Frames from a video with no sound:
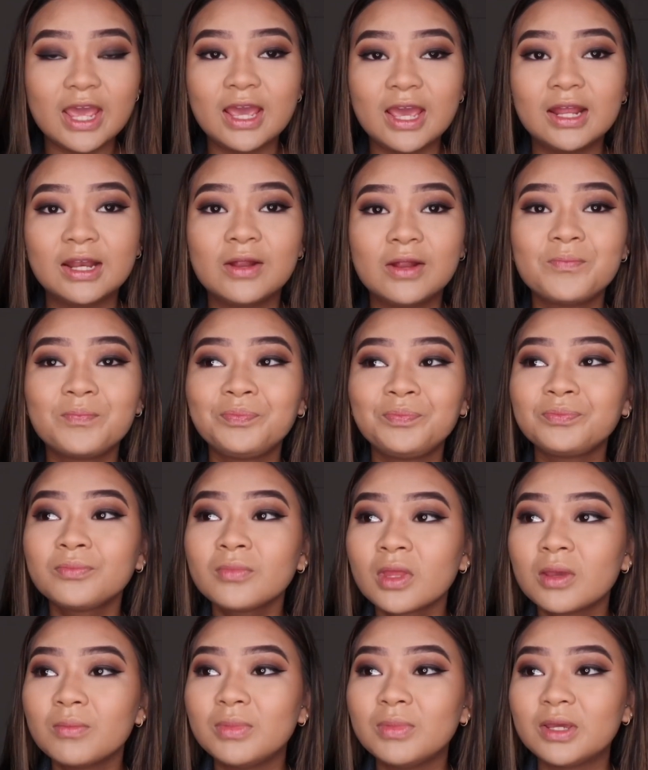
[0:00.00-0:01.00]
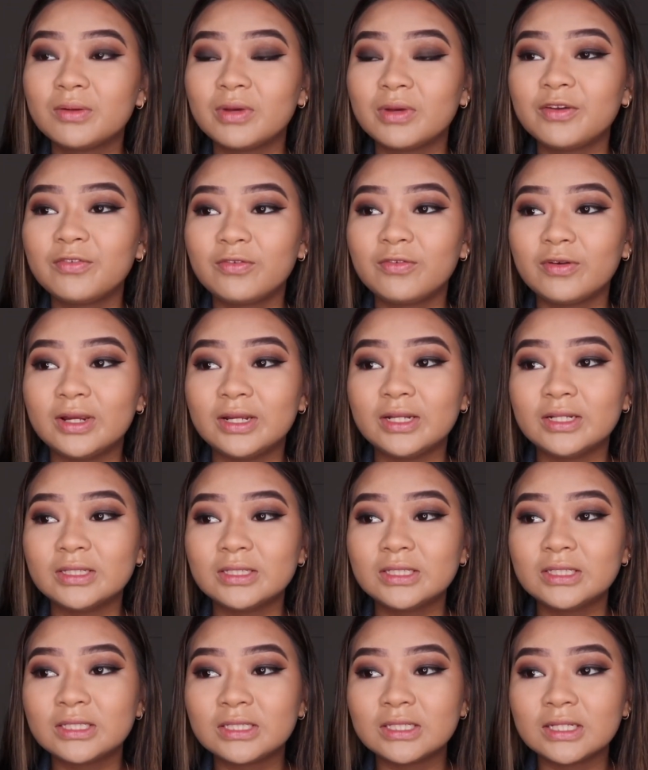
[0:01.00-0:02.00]
And me and my
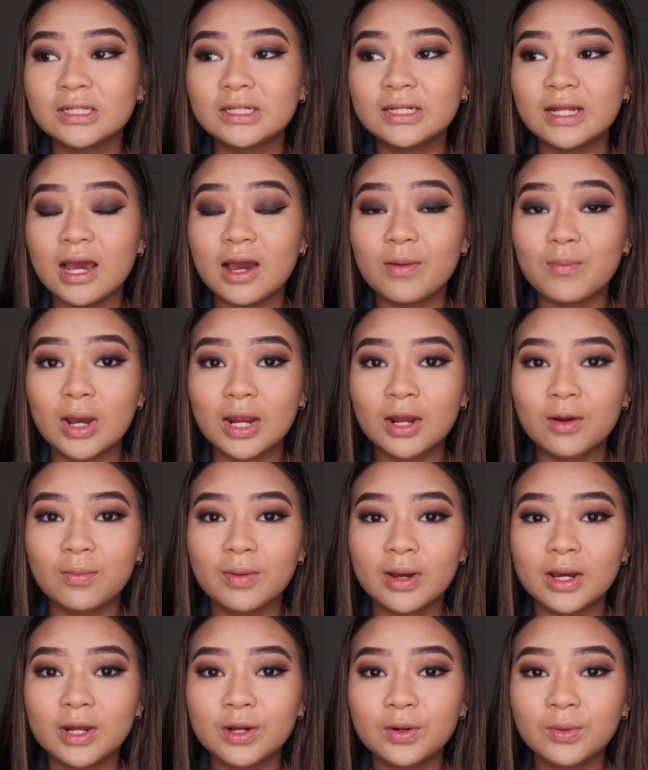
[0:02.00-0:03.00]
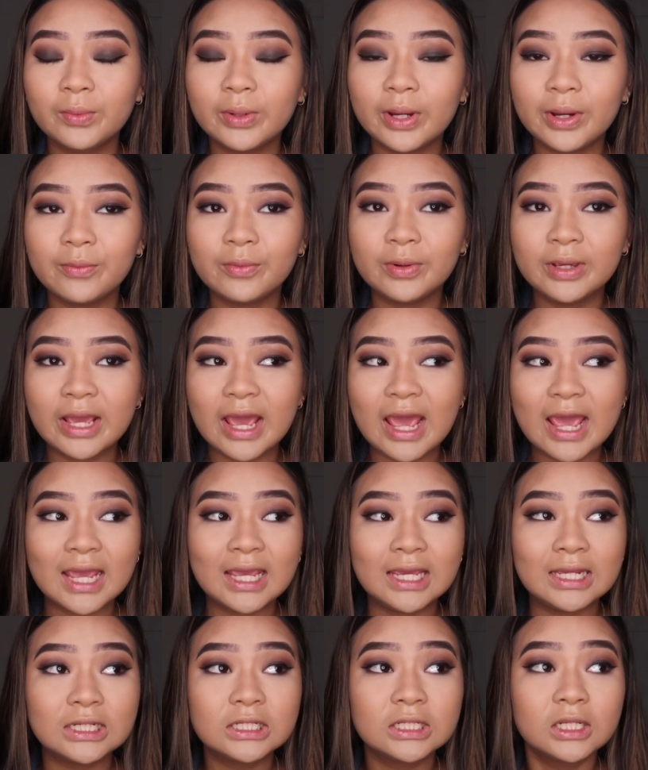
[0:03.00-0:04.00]
friends did a mukbang where we
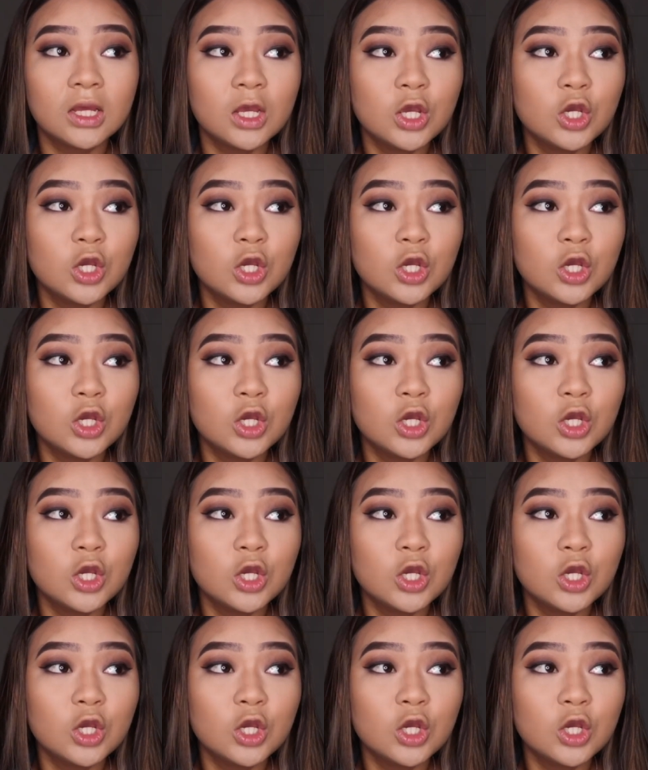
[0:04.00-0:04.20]
ate